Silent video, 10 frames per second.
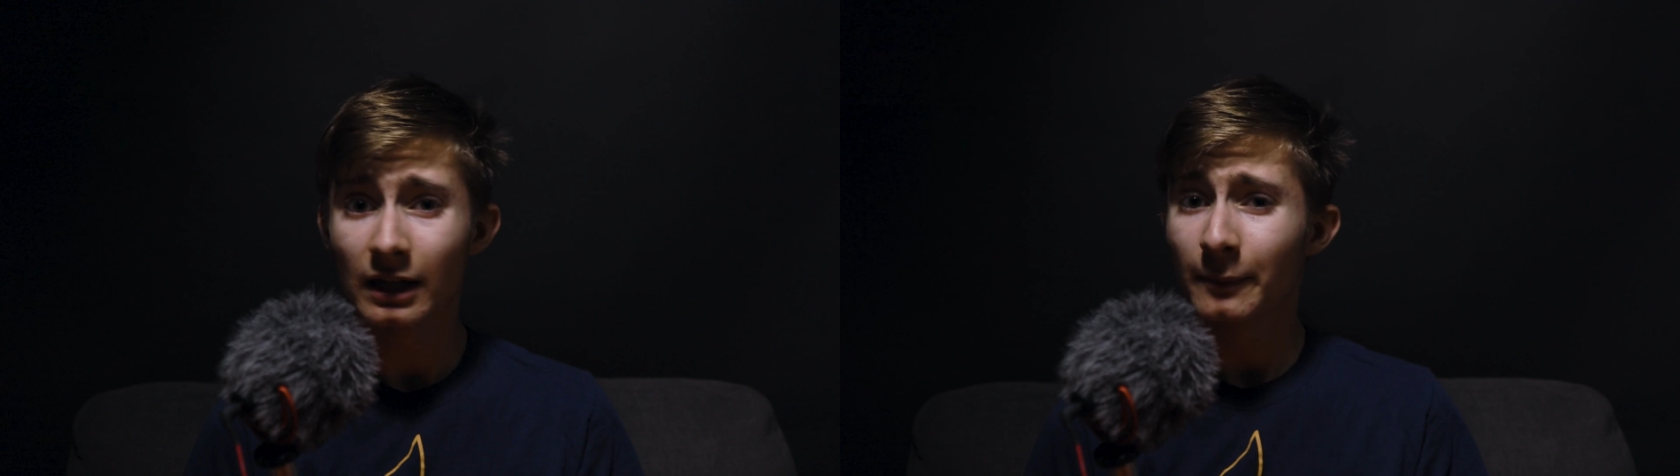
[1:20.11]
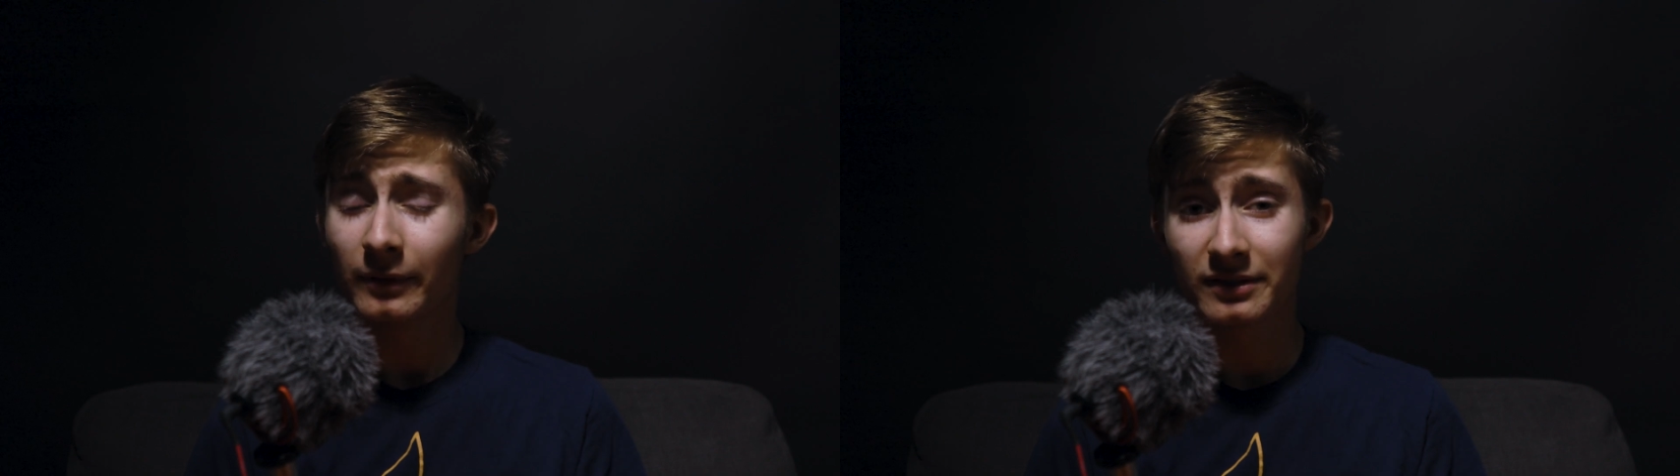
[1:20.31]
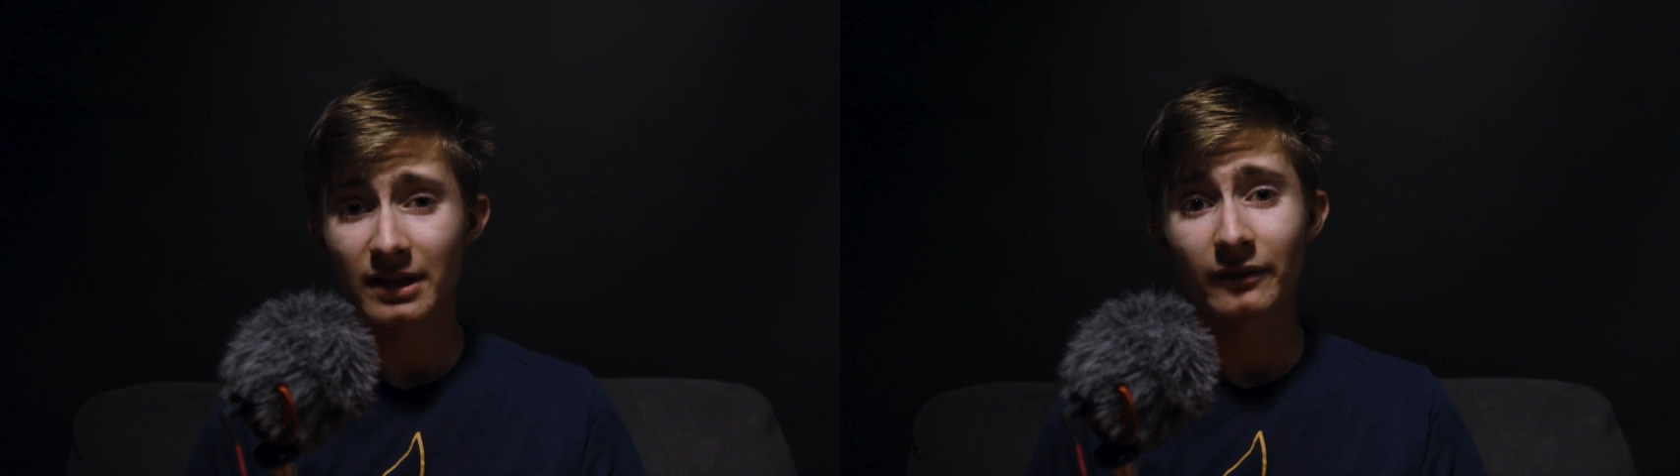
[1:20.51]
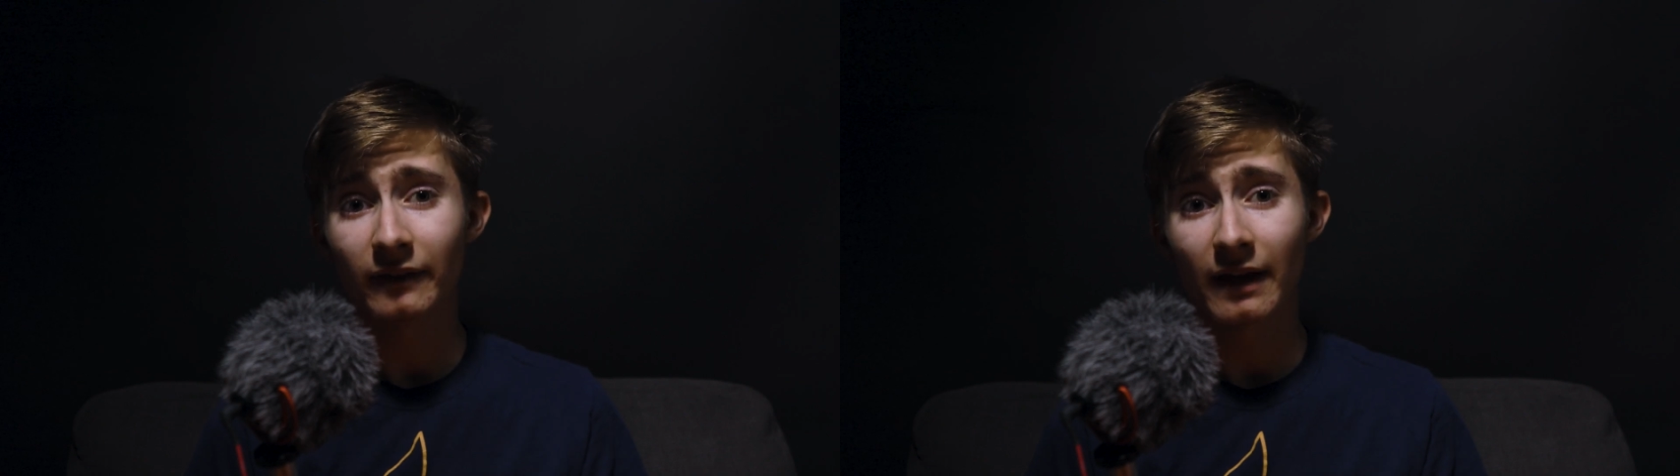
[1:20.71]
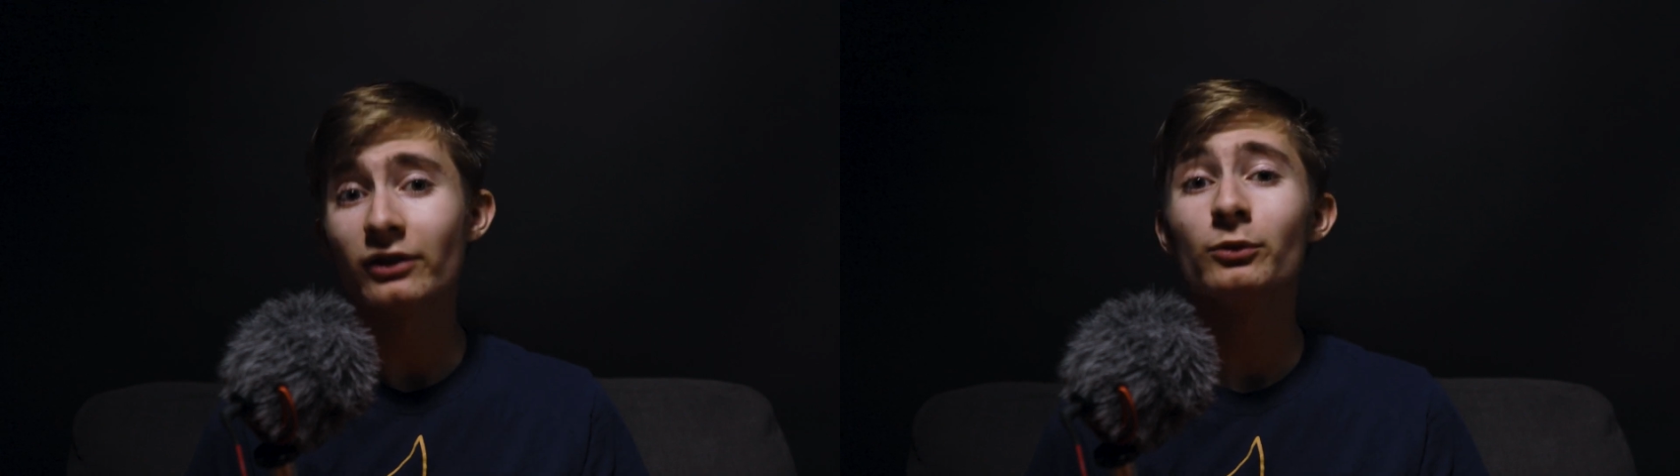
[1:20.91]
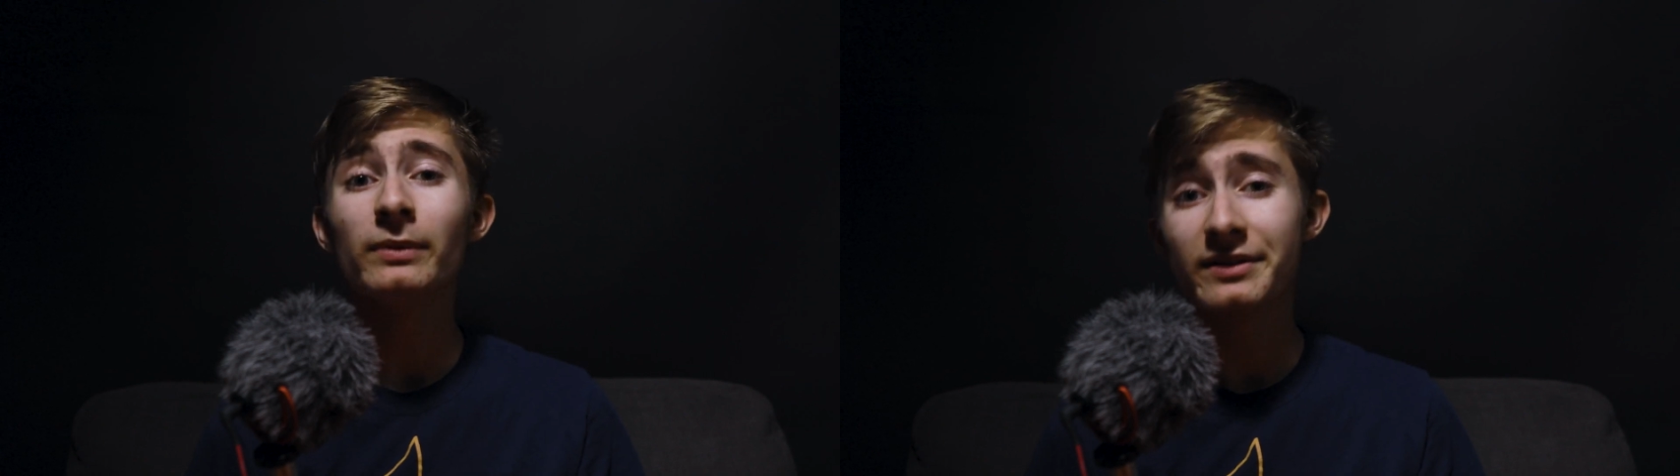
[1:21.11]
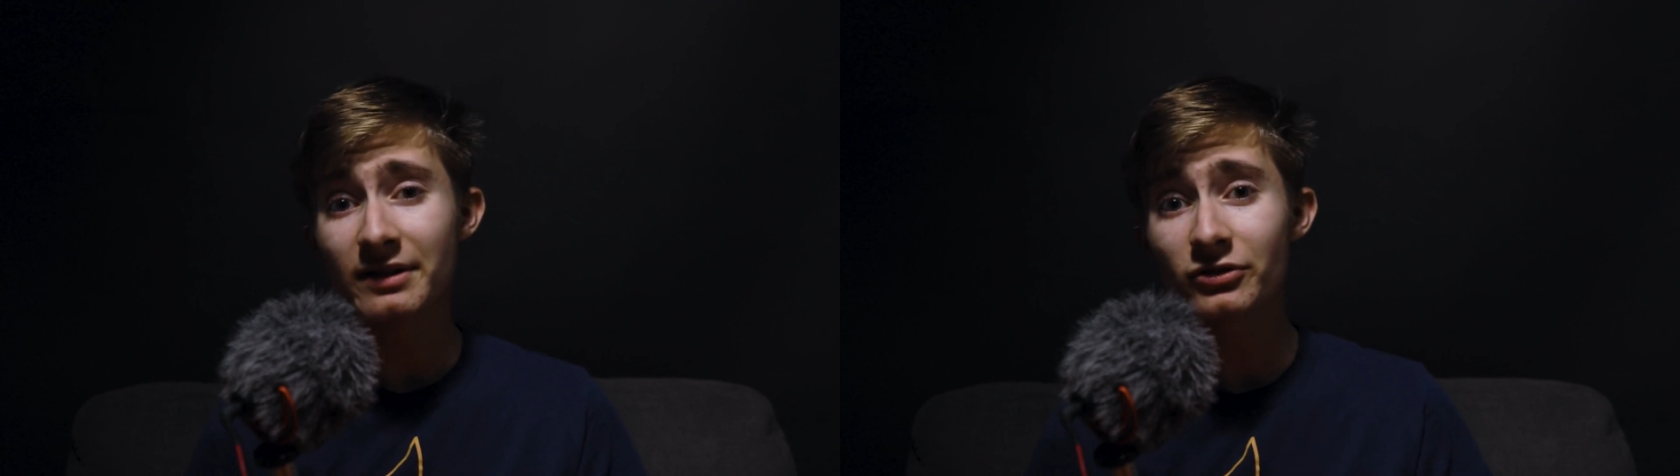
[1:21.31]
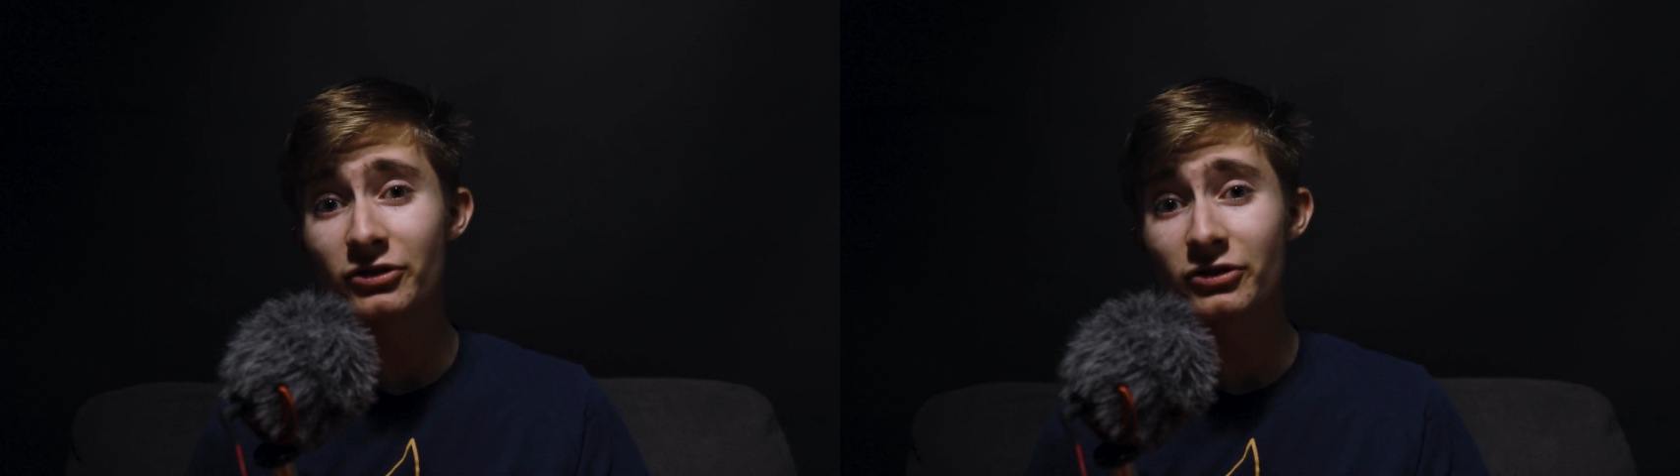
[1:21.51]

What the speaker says: because after that you'd be essentially